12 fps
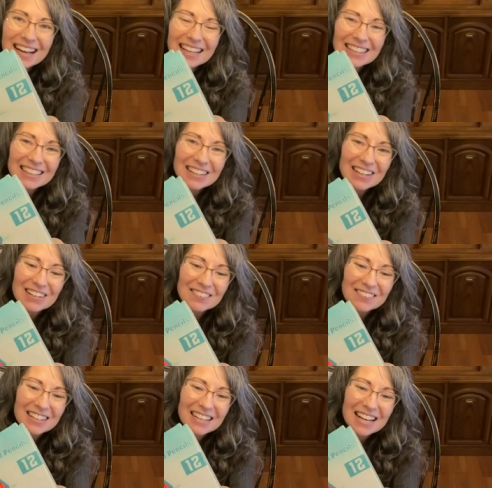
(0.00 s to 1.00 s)
I love
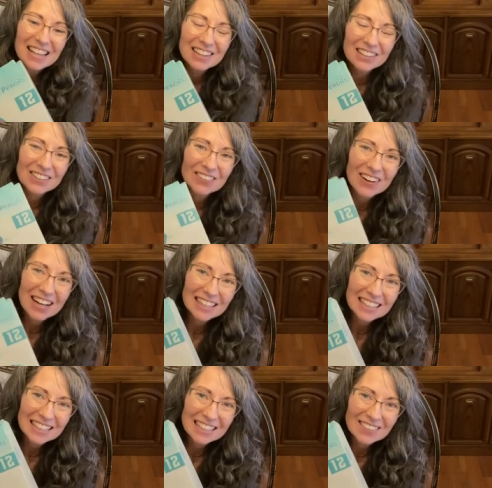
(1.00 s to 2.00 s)
the
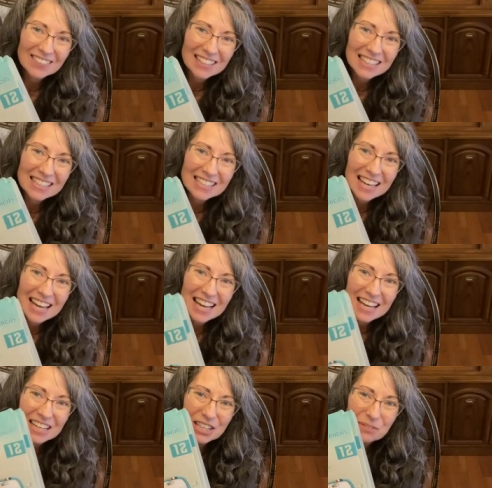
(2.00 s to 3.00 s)
quality of these
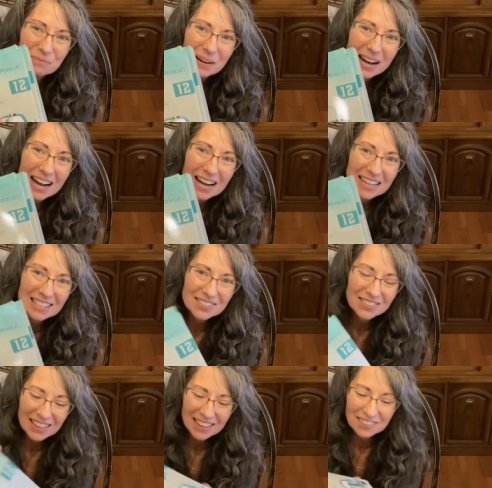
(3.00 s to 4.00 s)
and the box
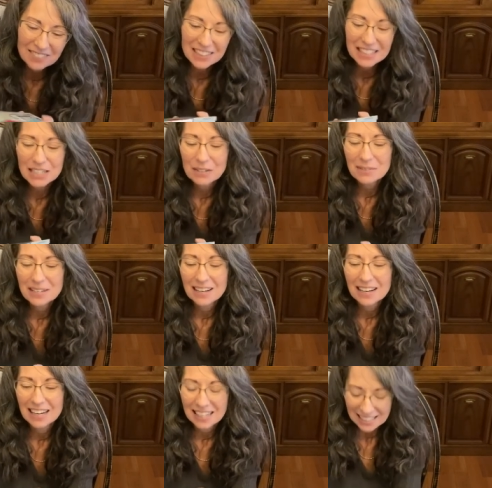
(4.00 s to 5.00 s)
with the VW
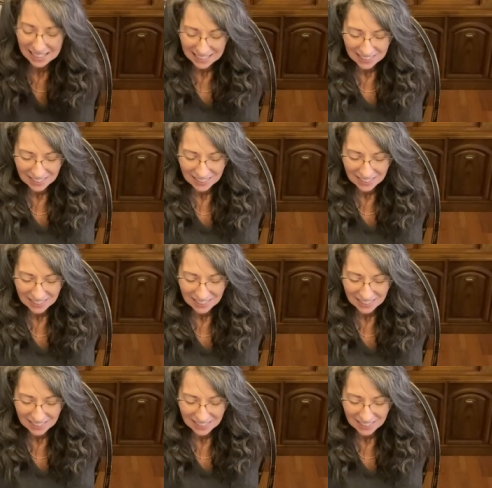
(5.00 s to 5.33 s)
on it.